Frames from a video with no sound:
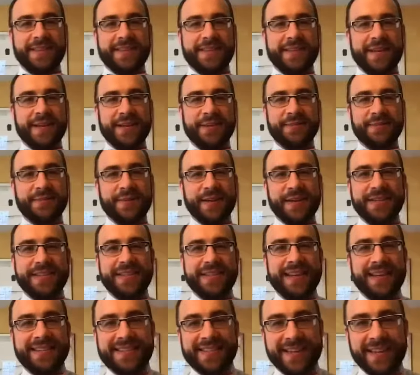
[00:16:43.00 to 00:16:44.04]
sounds
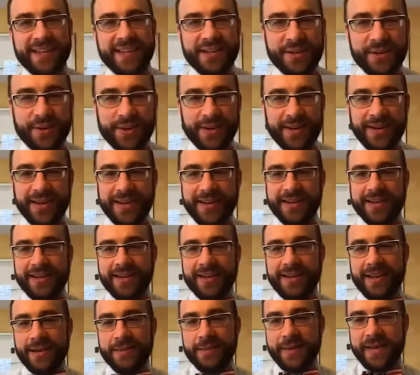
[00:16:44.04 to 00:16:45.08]
fantastic. I know I had
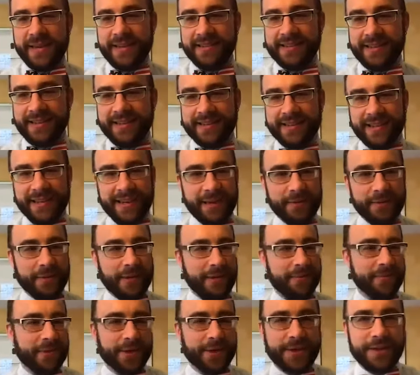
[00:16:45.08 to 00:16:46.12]
an amazing time.
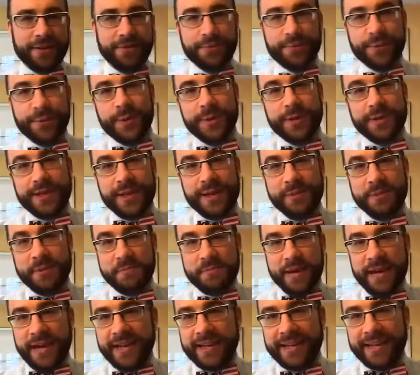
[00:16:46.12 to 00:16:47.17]
I'm looking forward to coming
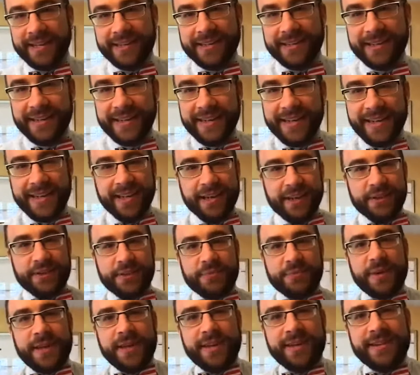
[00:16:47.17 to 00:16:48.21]
back and
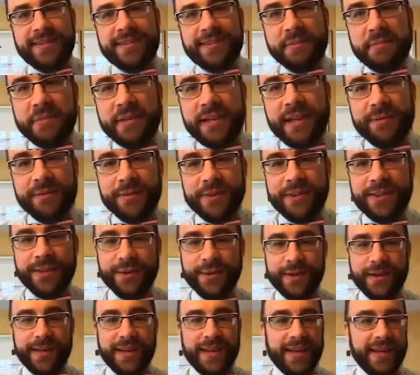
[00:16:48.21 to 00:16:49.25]
spending some time with you
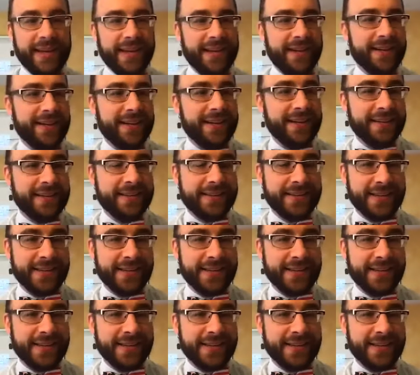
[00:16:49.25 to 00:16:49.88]
again. It's